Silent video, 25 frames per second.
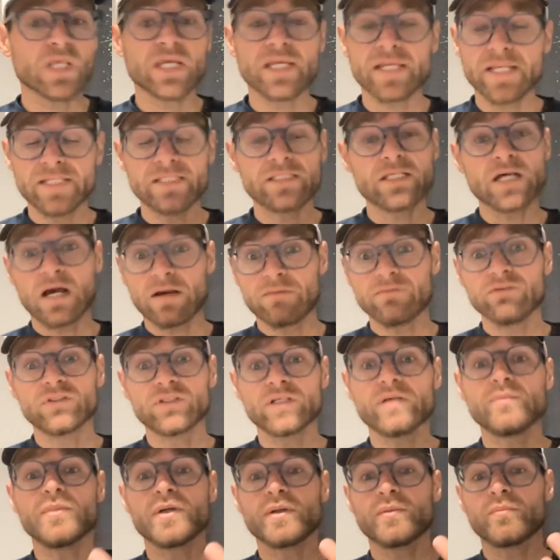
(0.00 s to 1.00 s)
Is
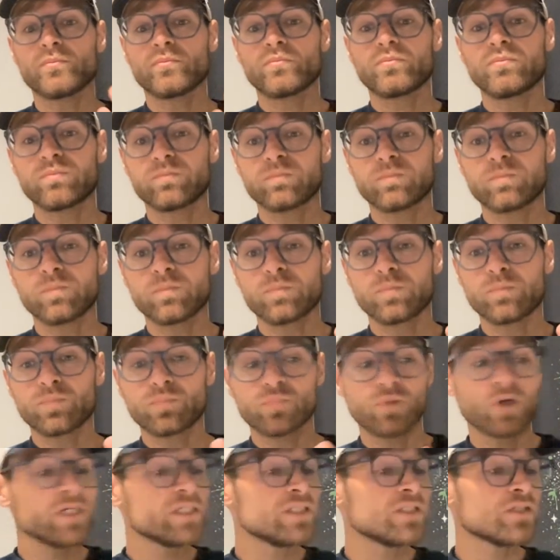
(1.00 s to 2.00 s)
obviously a big
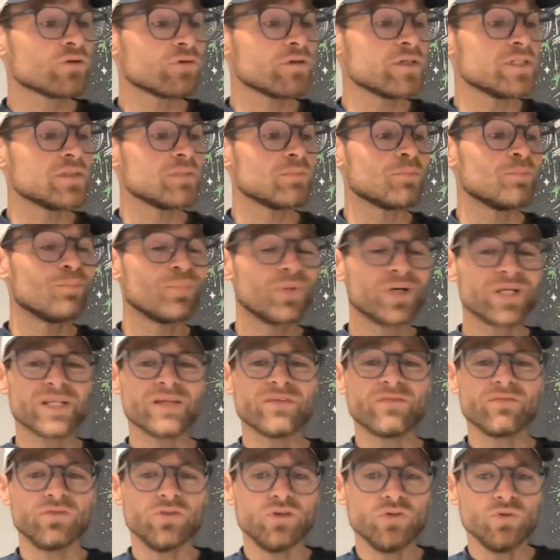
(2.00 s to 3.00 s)
price increase. But
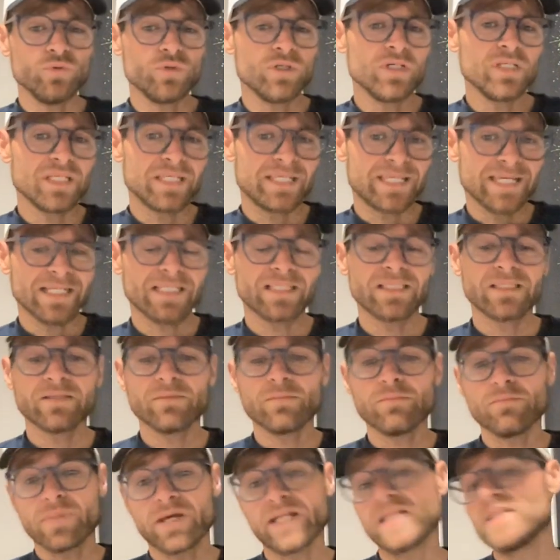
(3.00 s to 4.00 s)
if you could get the
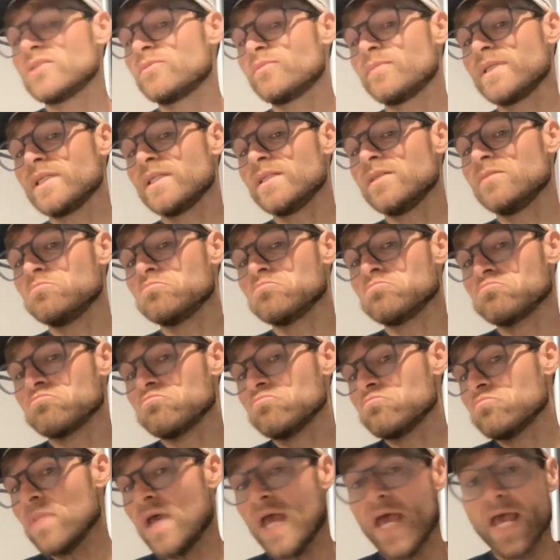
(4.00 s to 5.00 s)
Metaspeed
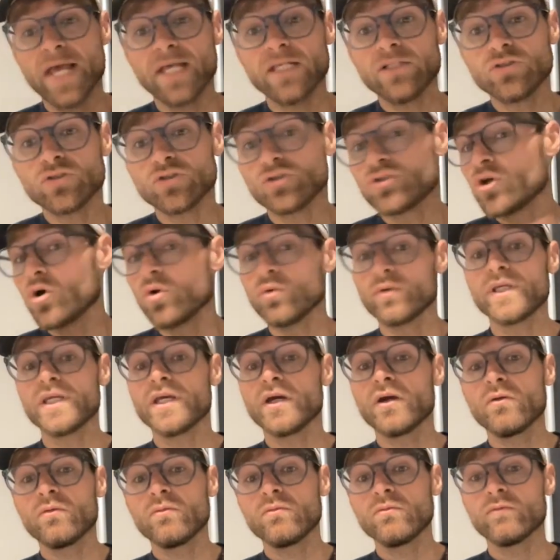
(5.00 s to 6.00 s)
Edge or
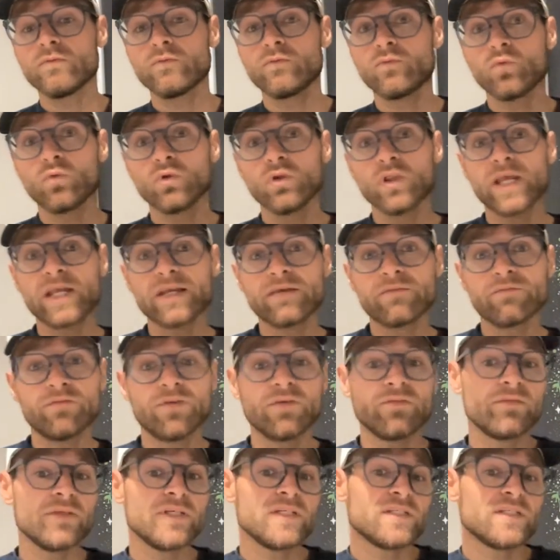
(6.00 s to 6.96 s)
Tokyo for like $50,